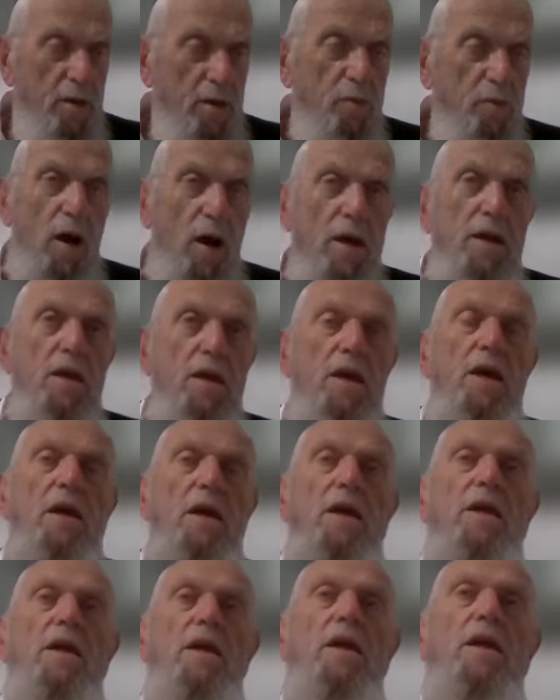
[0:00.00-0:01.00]
why
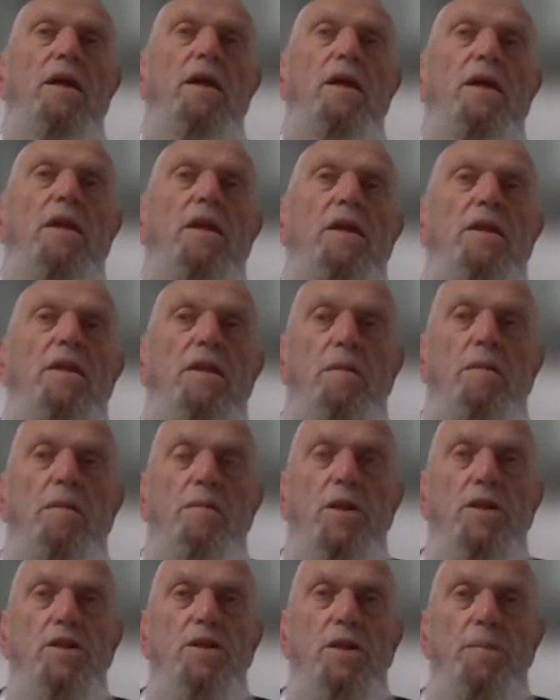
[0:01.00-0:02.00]
uh, the
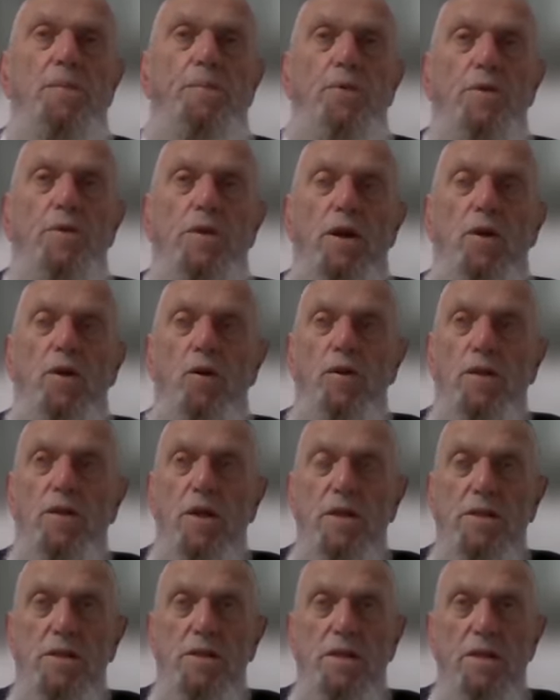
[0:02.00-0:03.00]
Mishnah put the
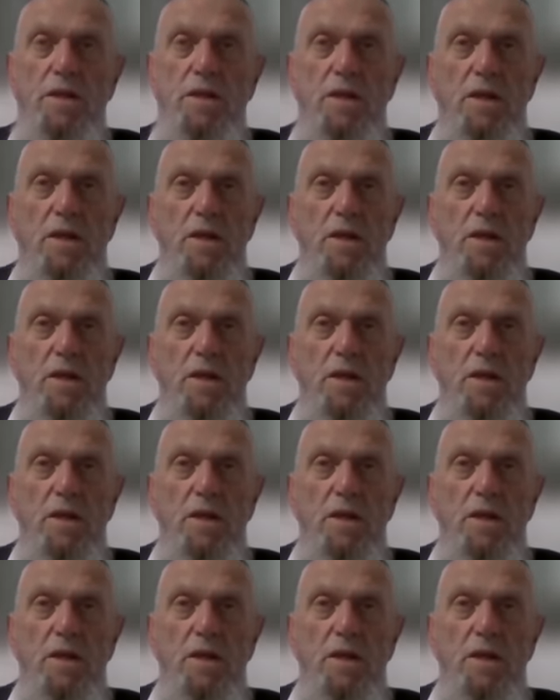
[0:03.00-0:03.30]
contrast?